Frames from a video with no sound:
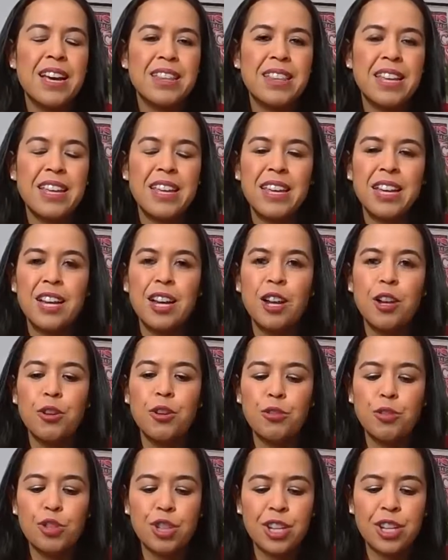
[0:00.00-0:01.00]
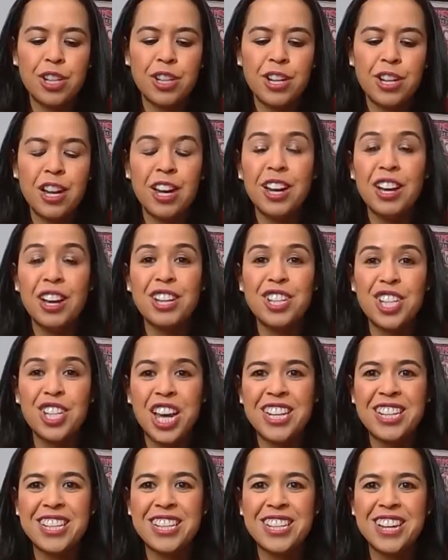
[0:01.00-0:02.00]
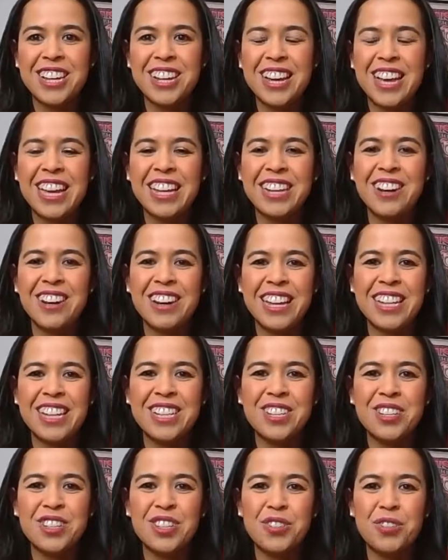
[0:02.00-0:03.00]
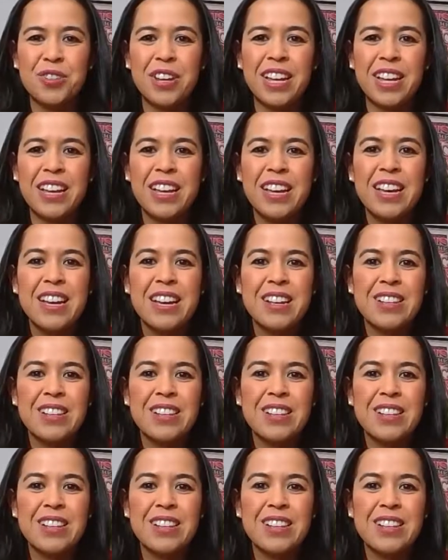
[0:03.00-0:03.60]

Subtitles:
the inclusion agenda in our industry.